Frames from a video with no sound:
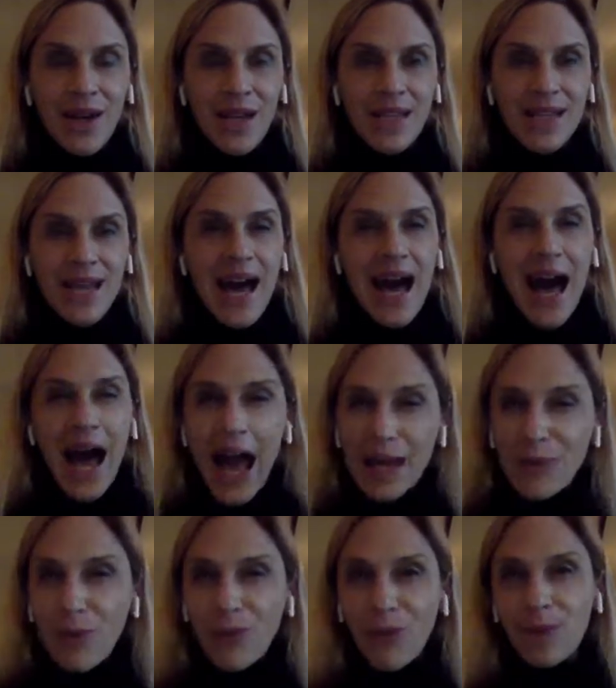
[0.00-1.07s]
as a
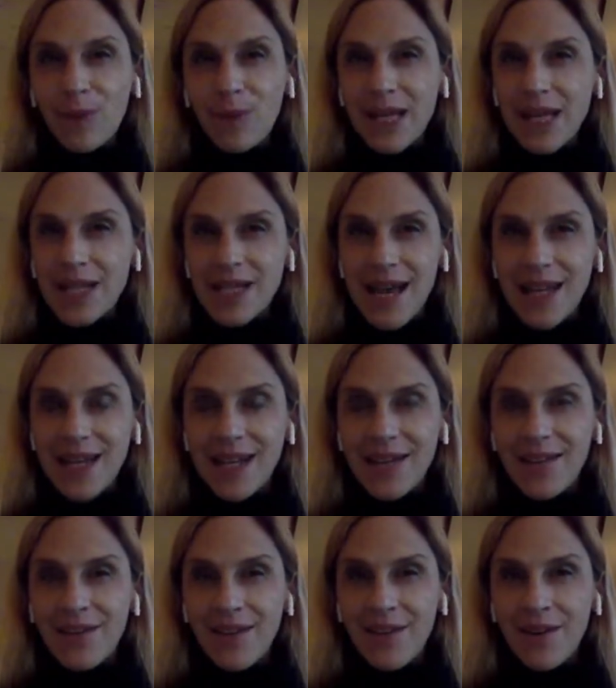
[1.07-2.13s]
high performing executive,